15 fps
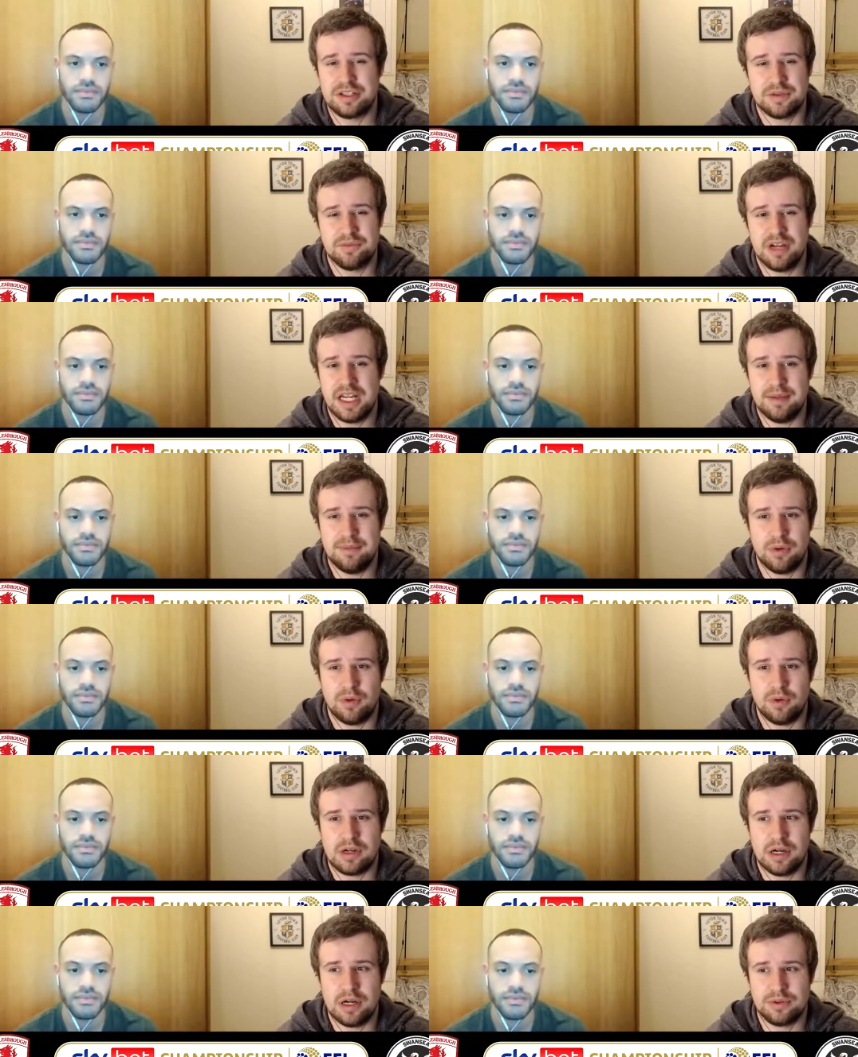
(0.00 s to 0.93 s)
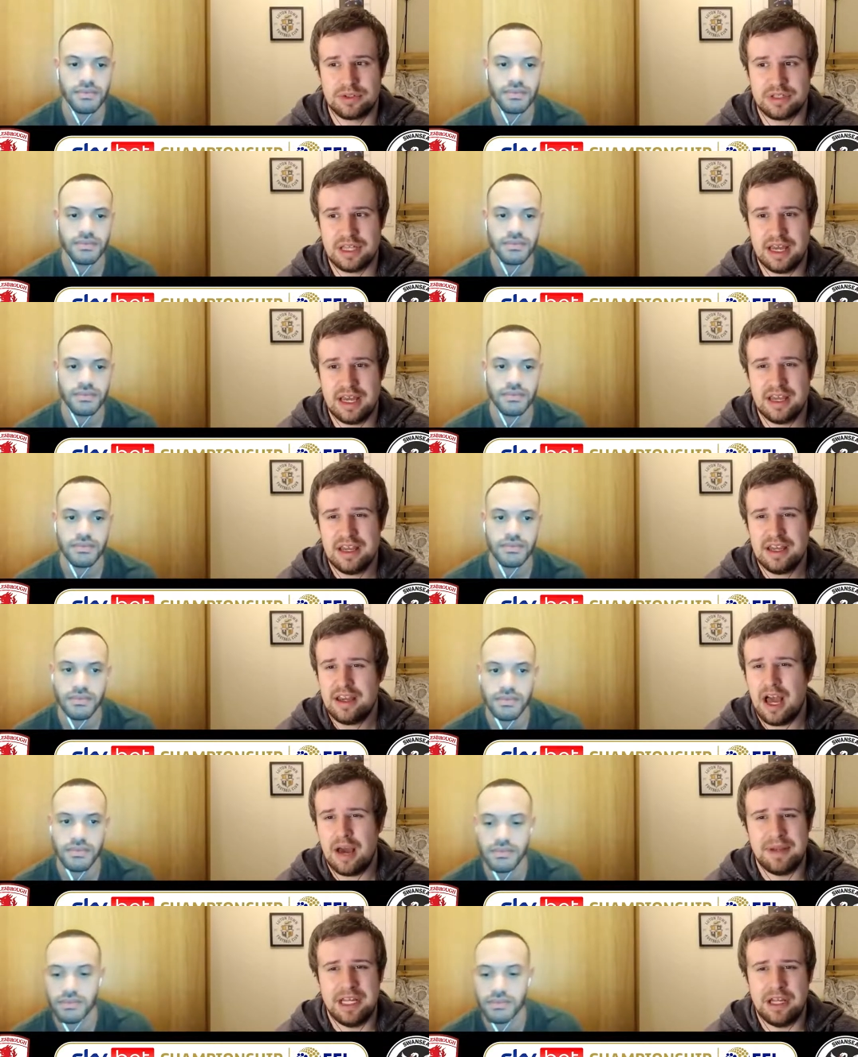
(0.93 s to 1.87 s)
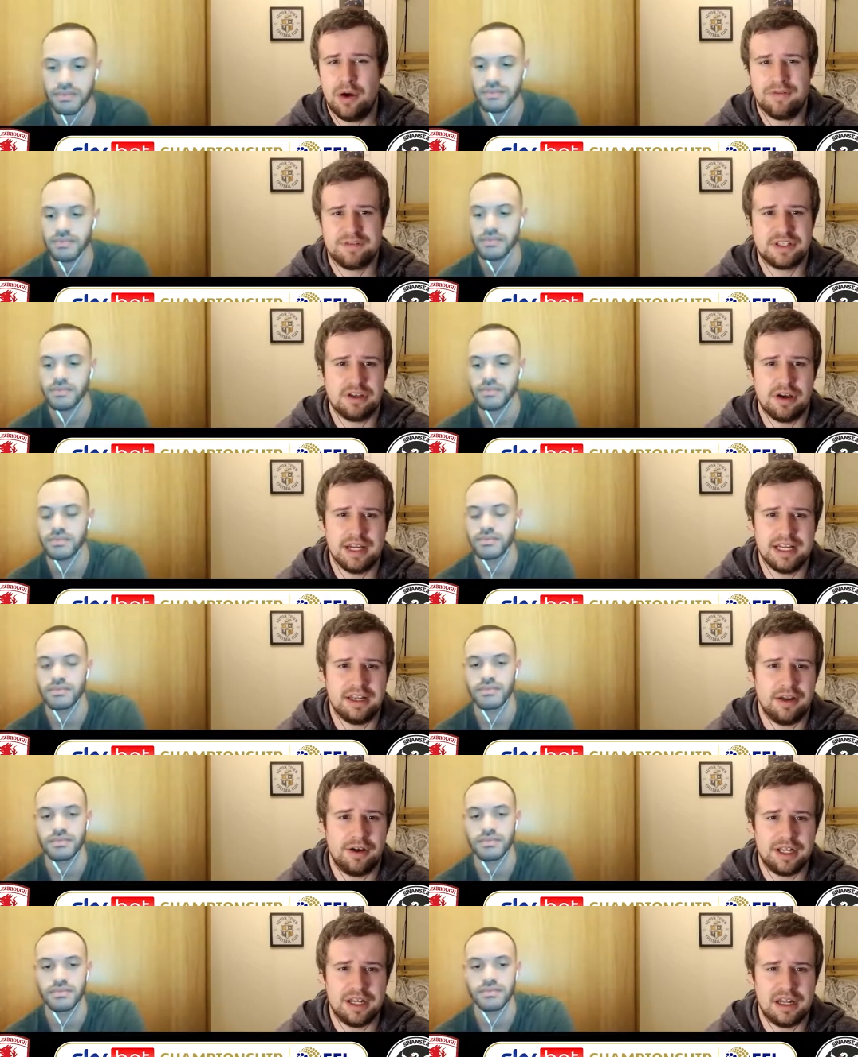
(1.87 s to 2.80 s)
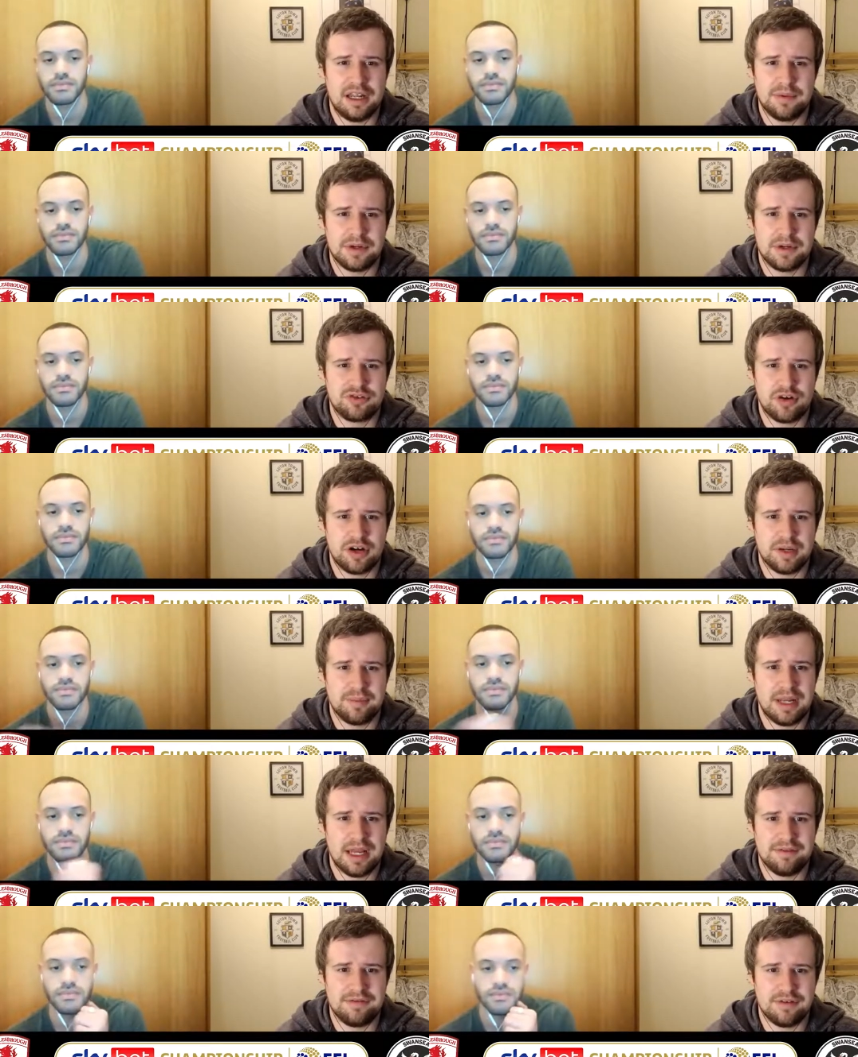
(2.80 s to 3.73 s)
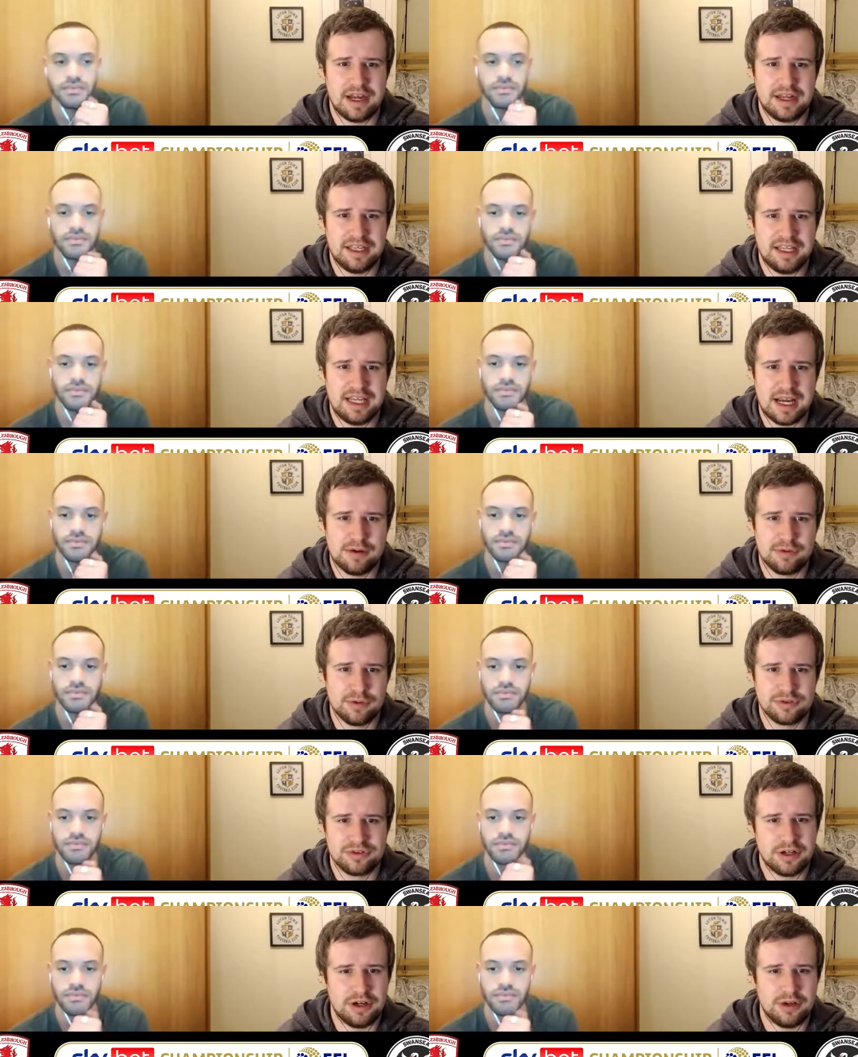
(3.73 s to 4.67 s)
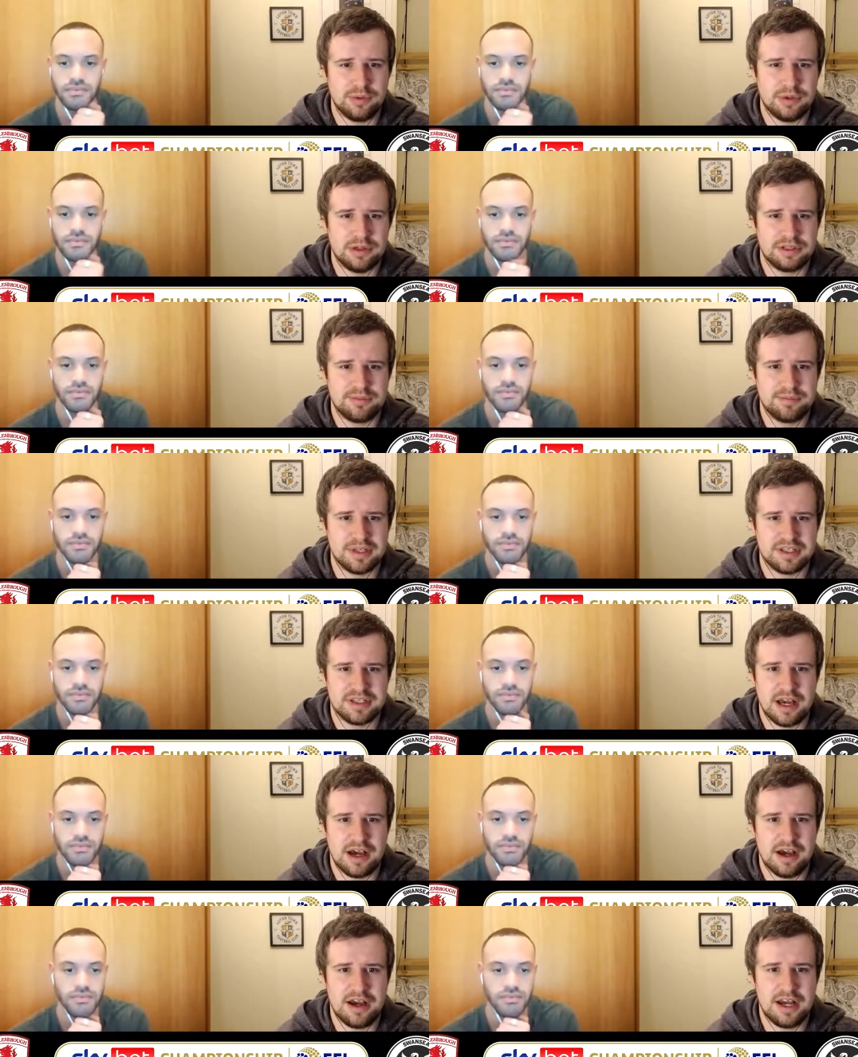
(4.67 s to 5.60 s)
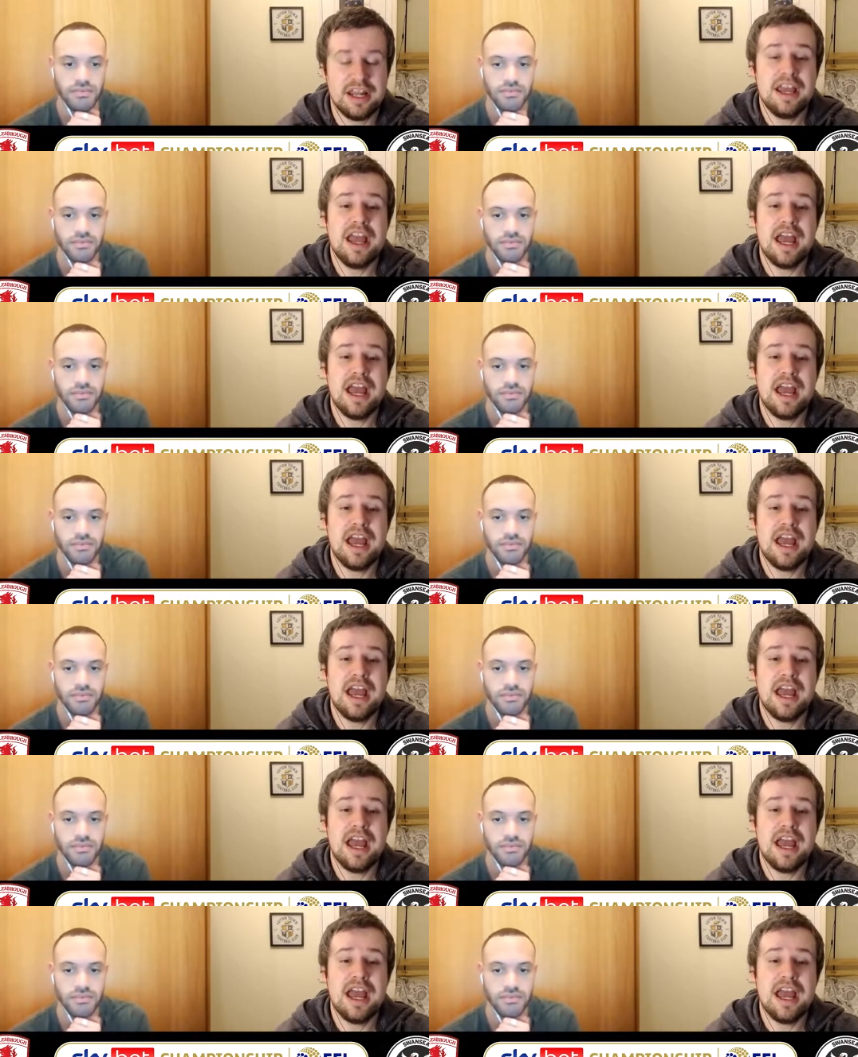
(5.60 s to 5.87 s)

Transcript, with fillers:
Speaker 1: some really poor goals there. I mean, the offside line that they were trying to play for Andy Carroll's goal was bizarre.